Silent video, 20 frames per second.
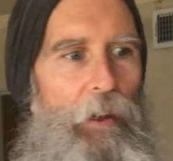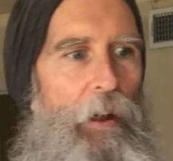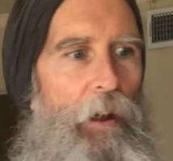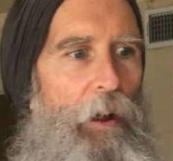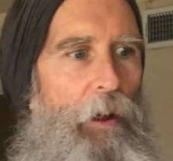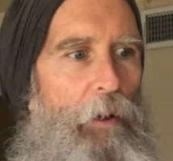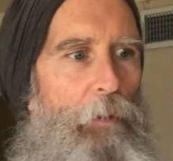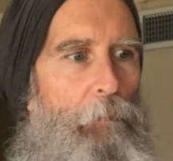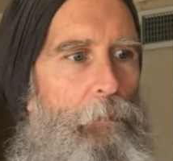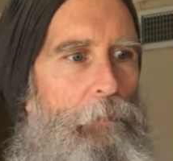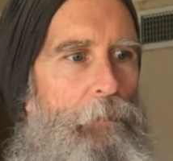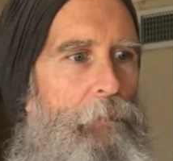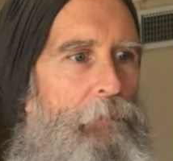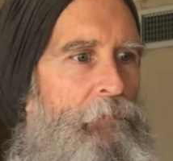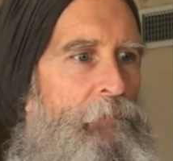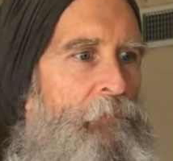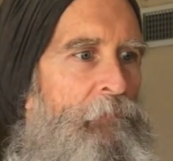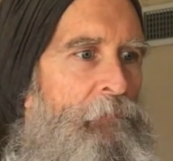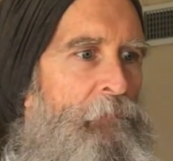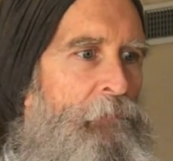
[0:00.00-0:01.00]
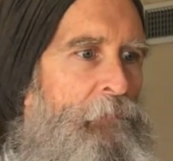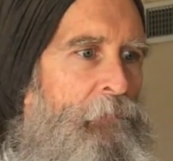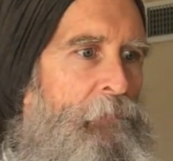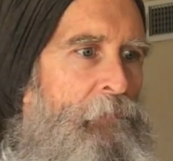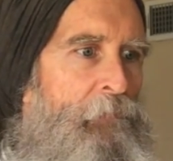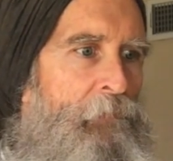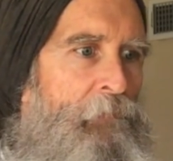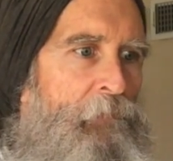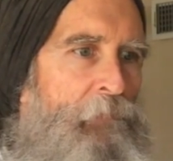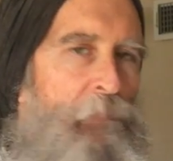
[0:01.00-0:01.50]

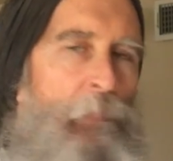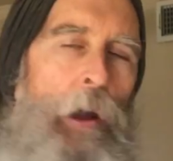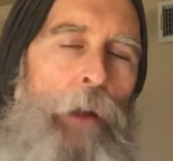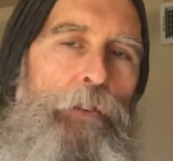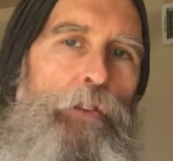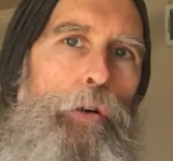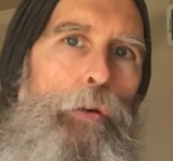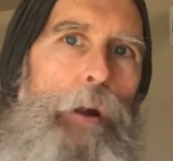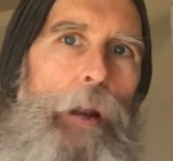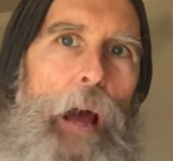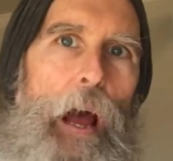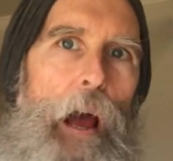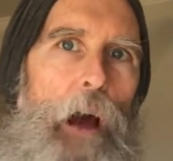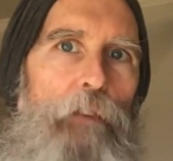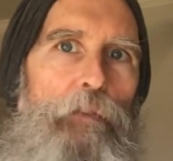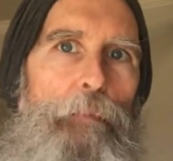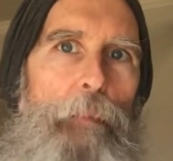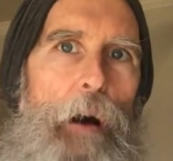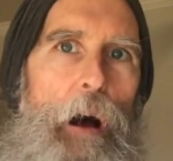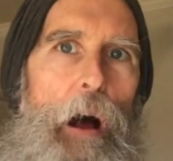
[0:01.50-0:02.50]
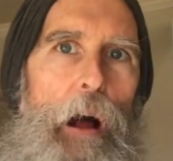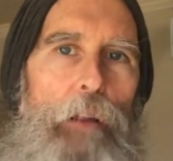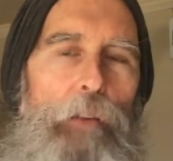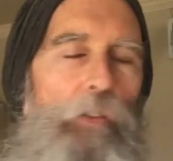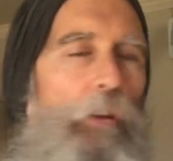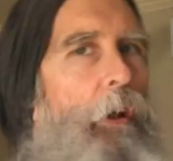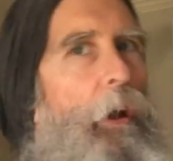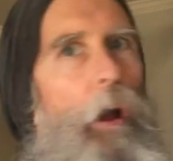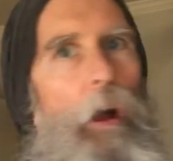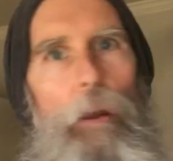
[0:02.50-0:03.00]
2.5
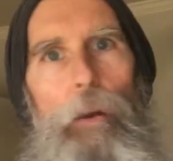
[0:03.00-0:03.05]
months,